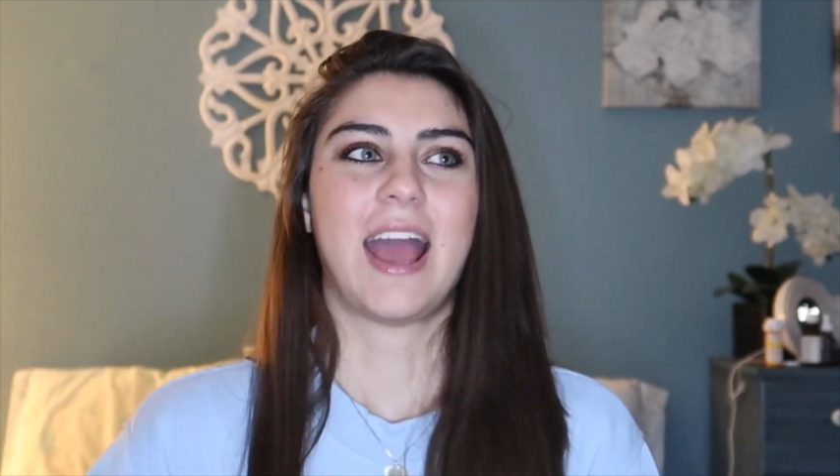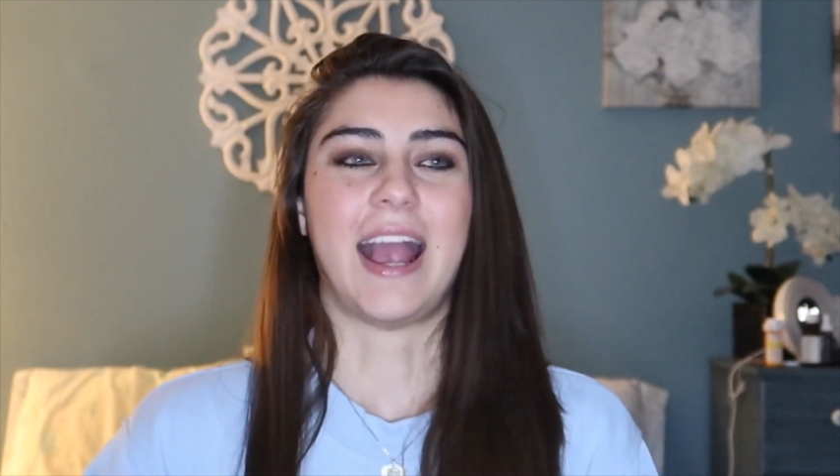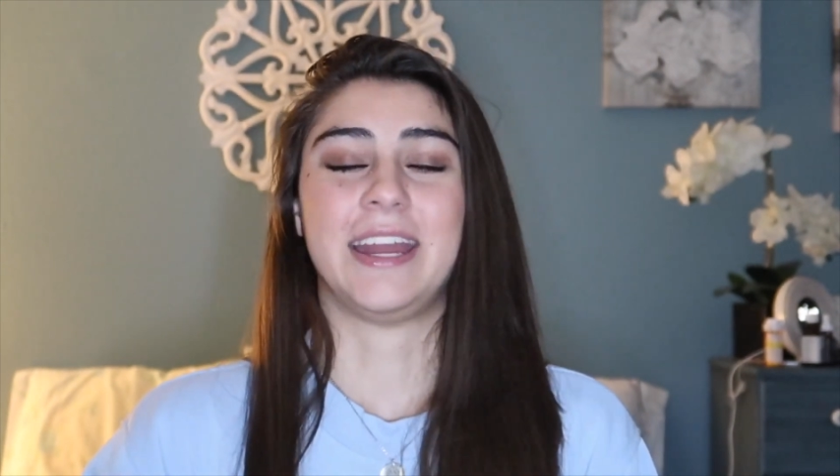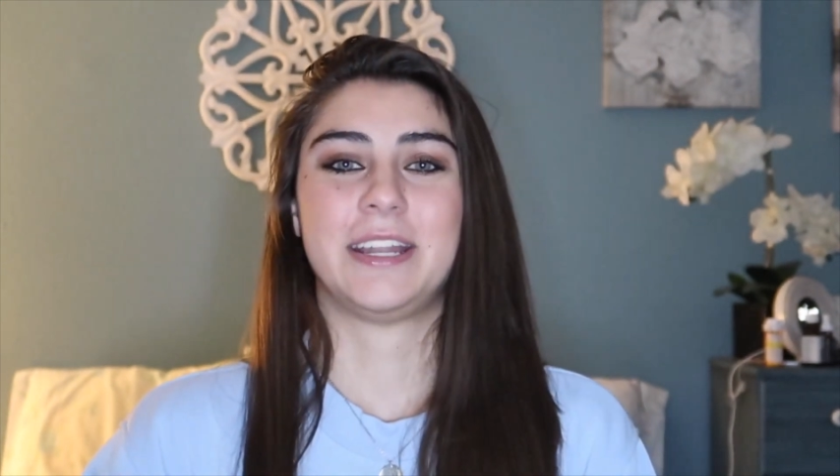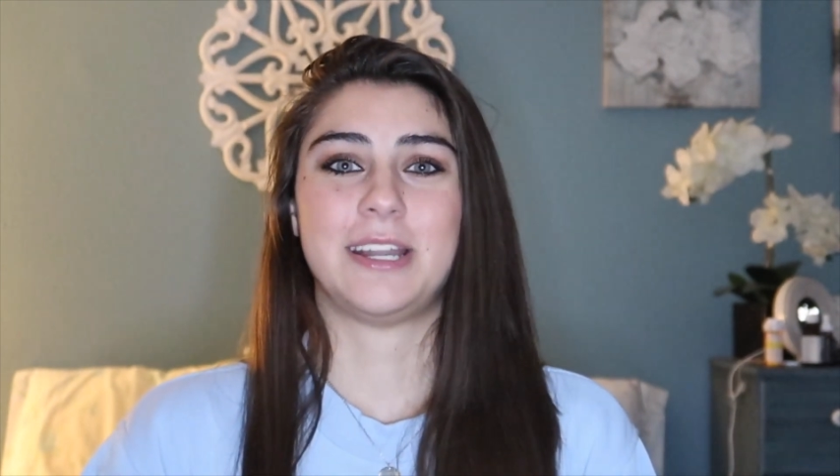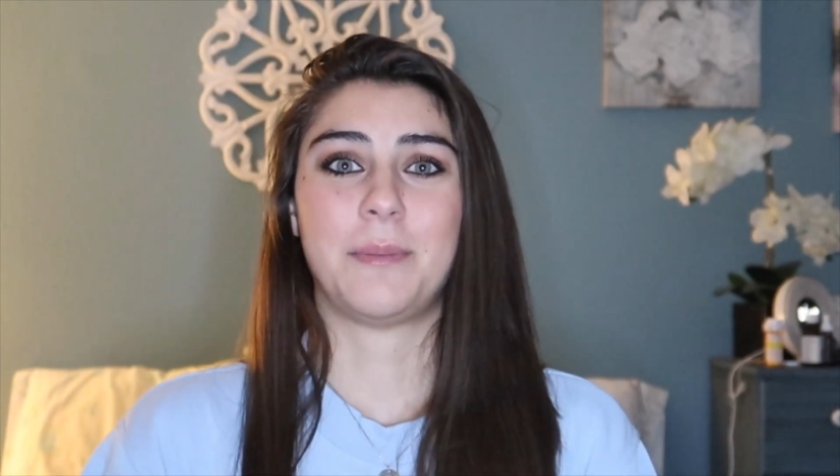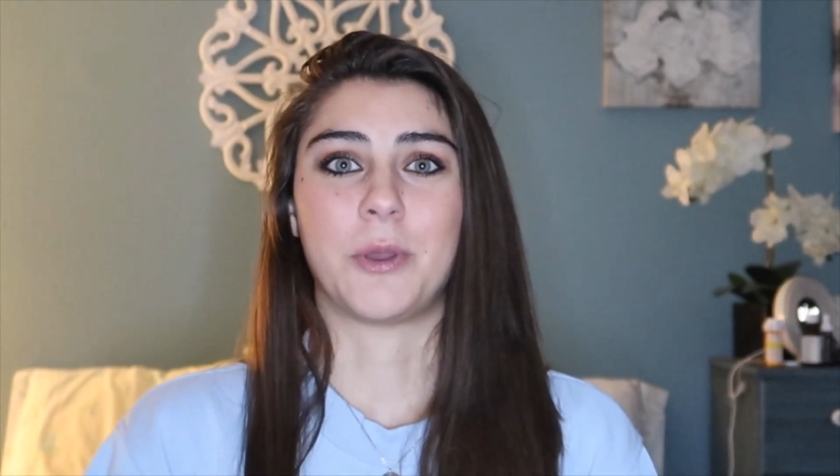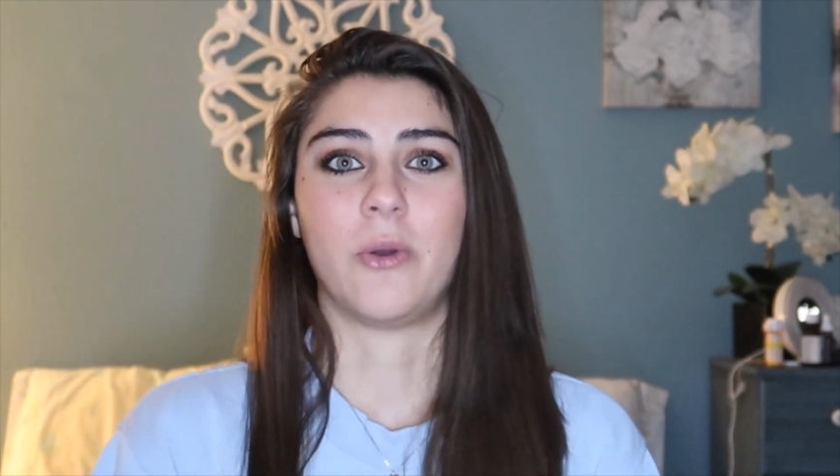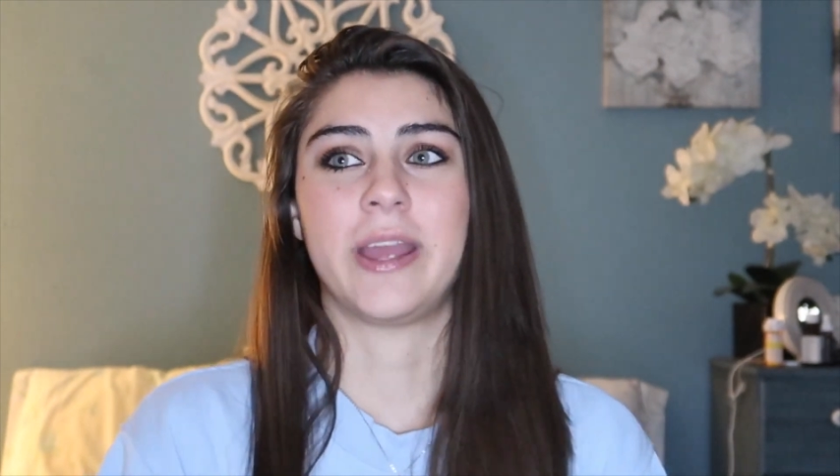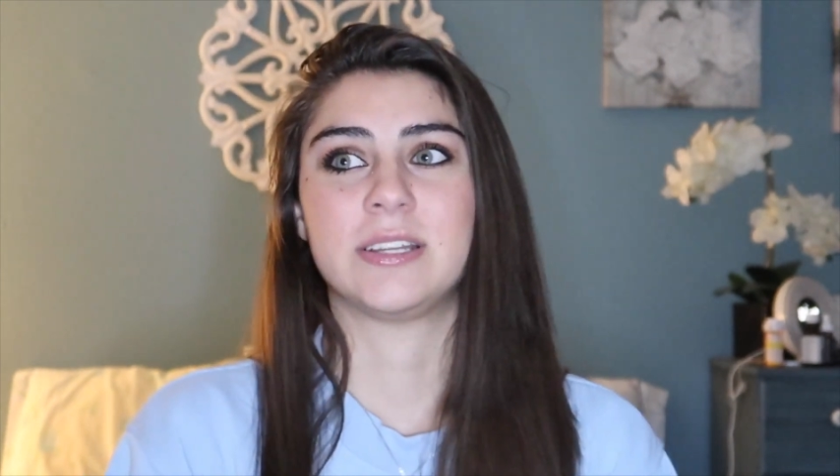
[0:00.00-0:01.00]
I ended up
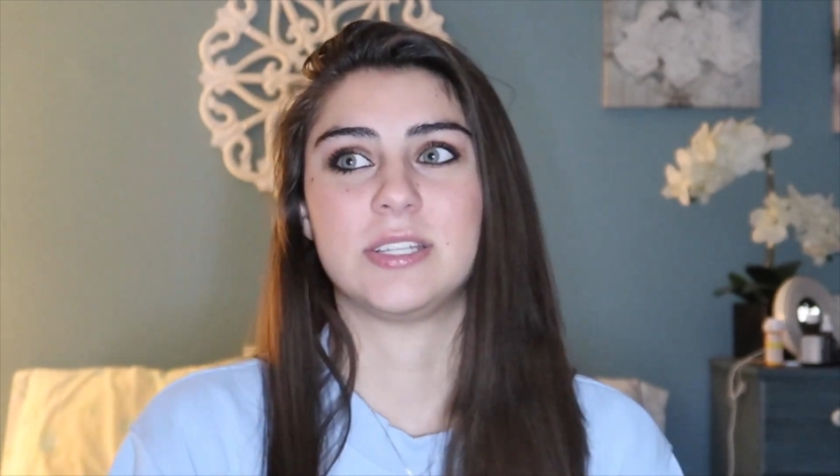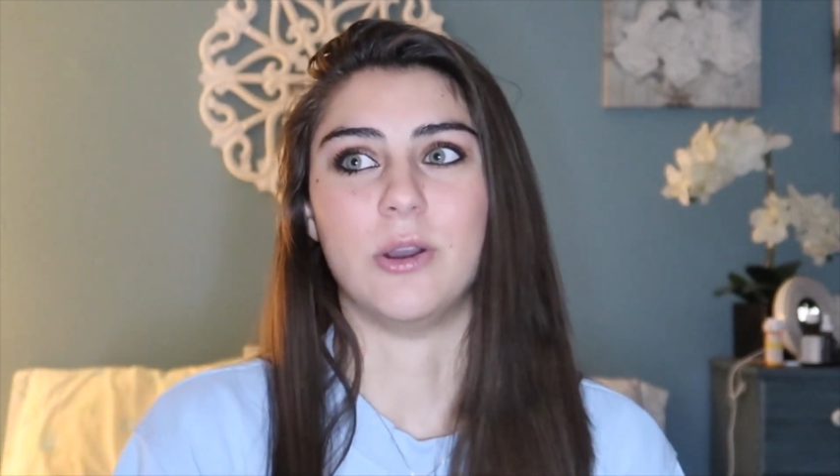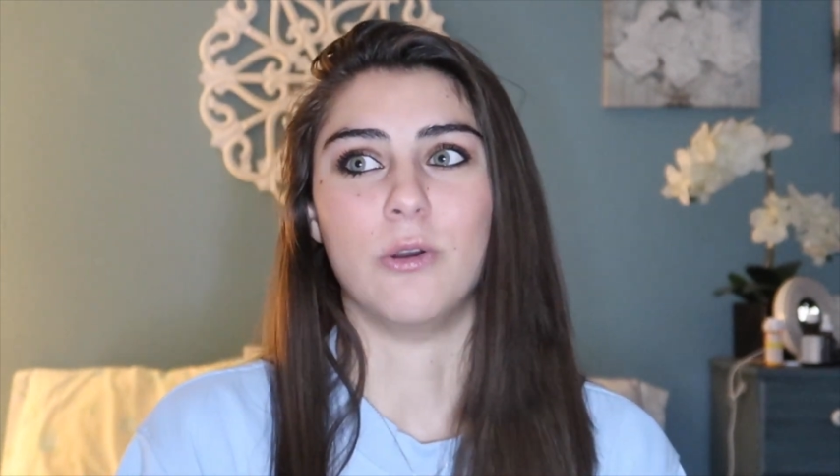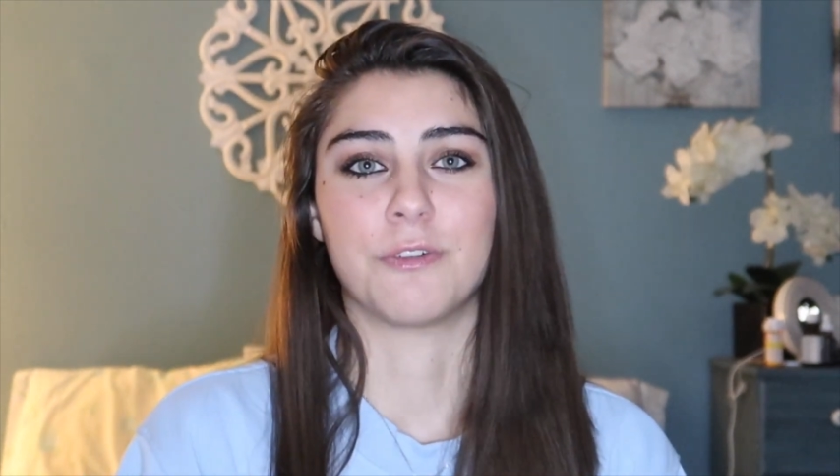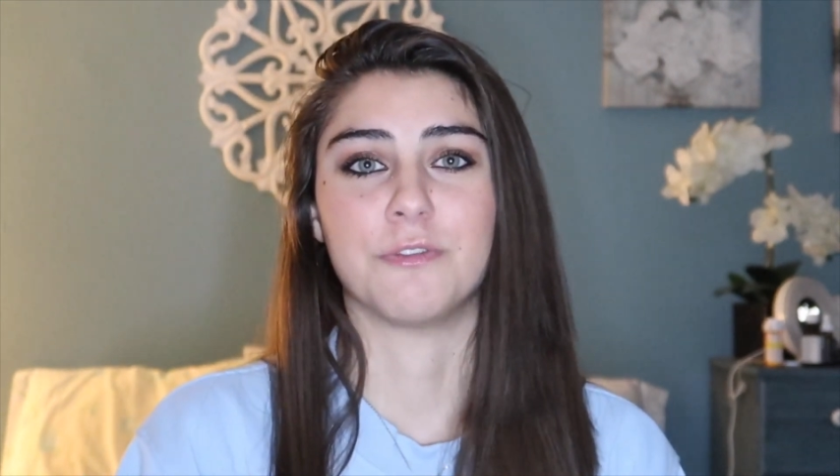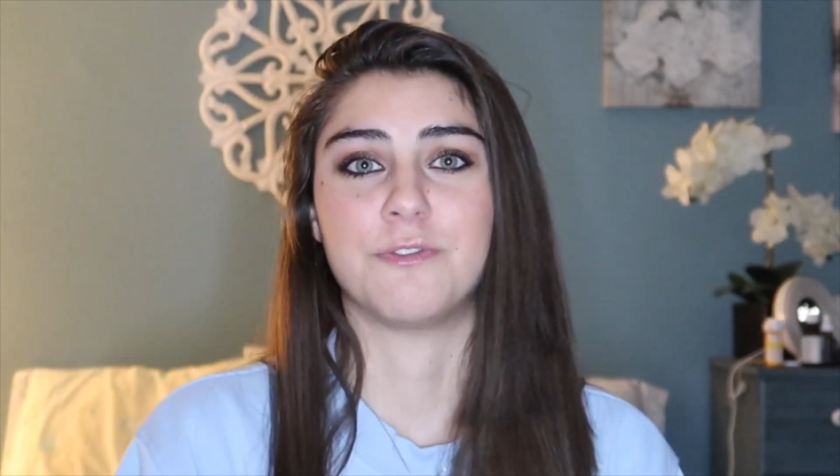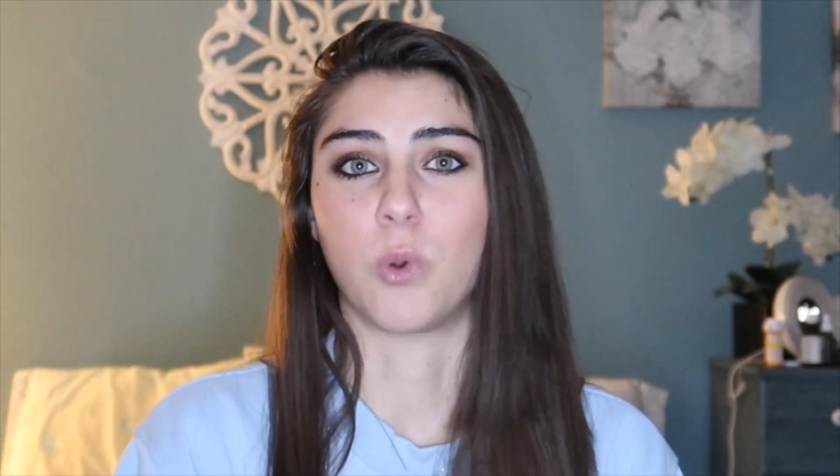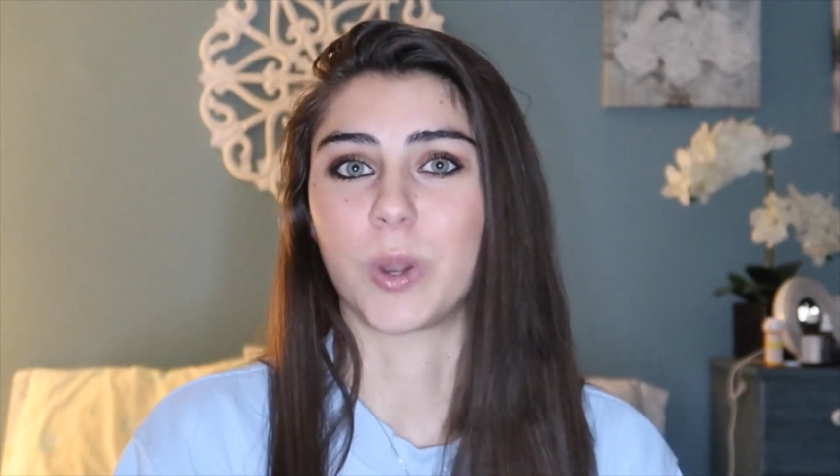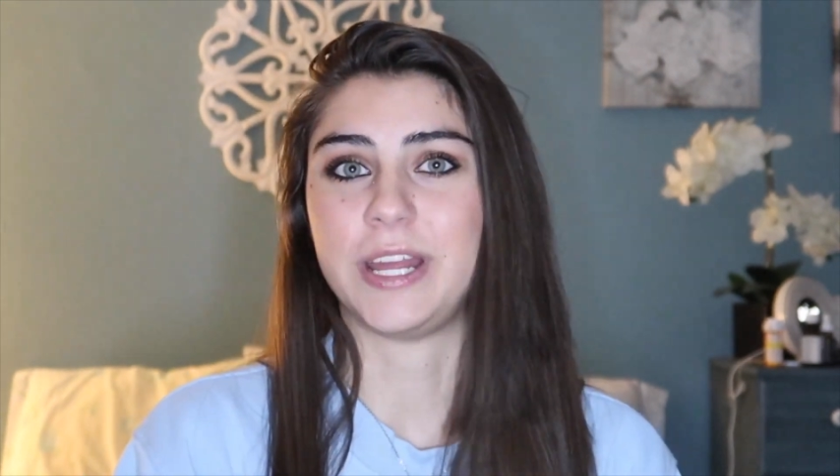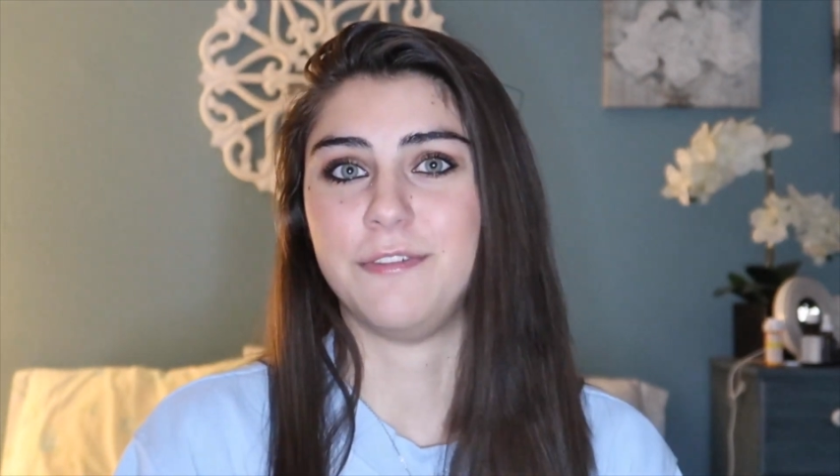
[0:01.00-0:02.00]
going to over
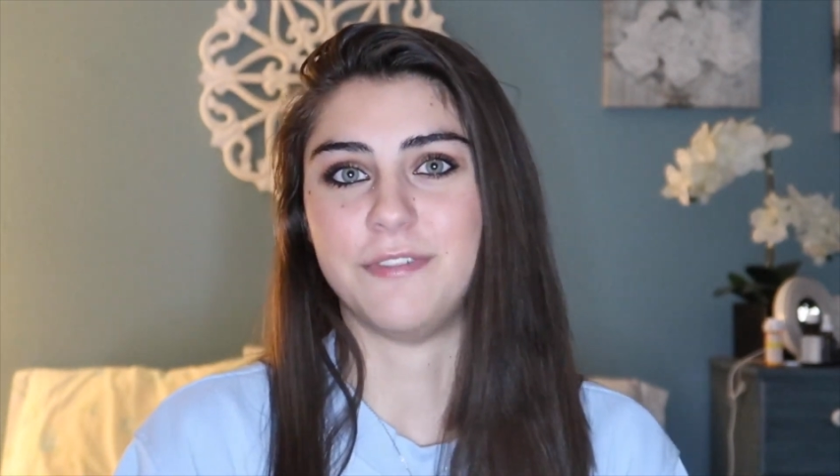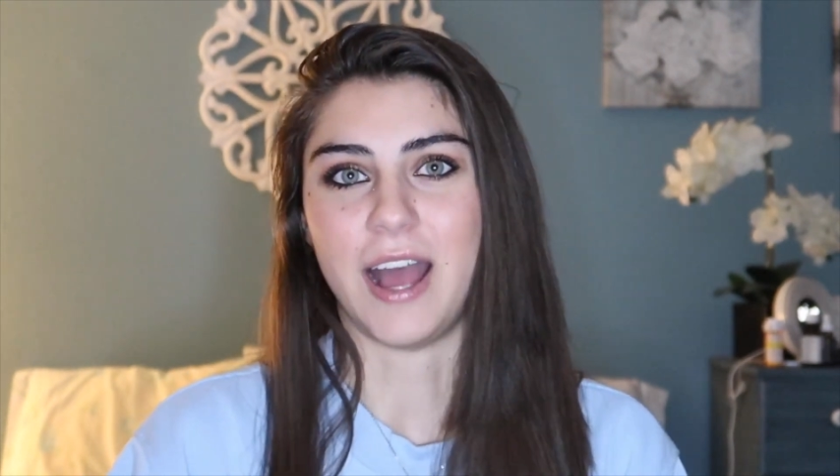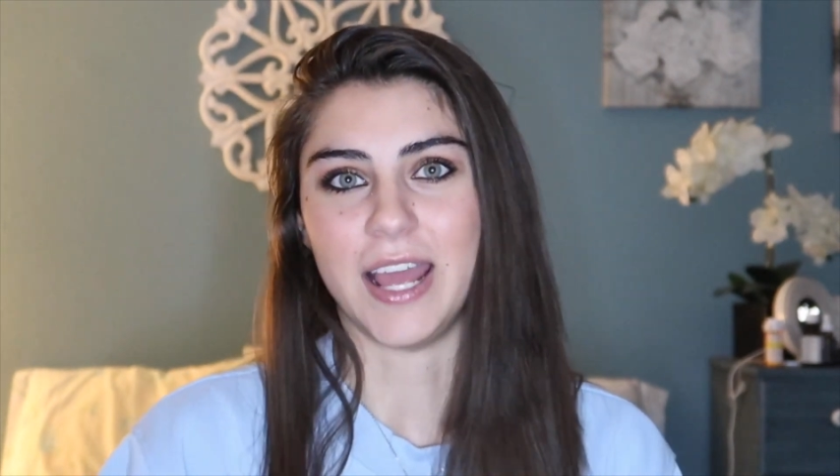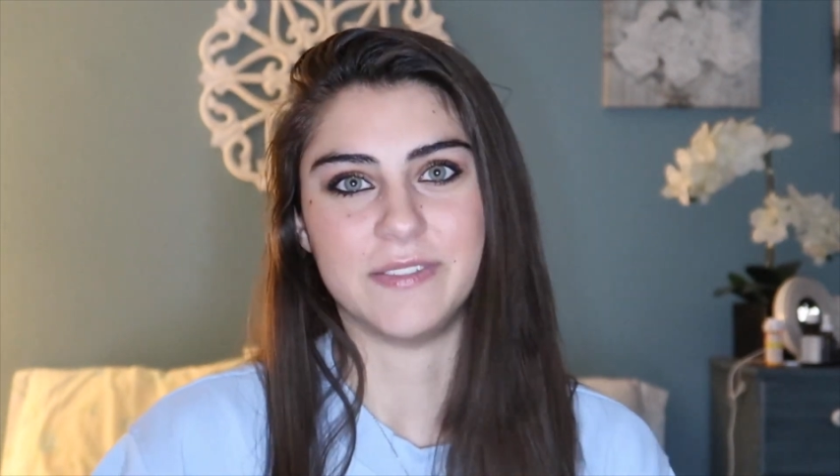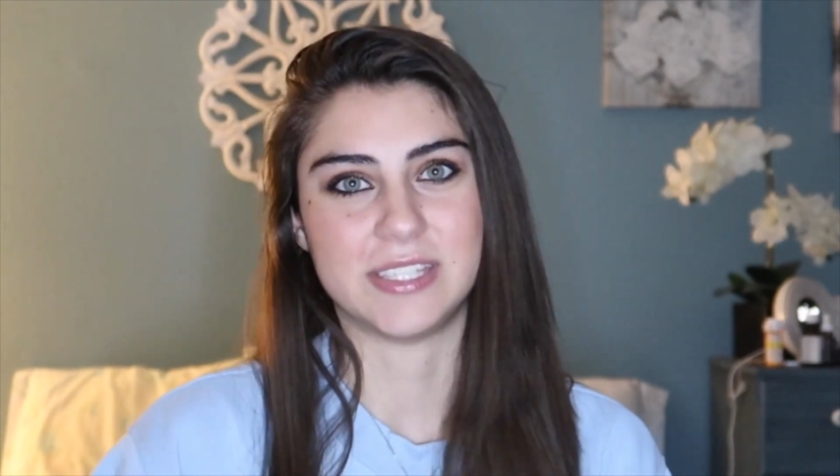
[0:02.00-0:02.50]
45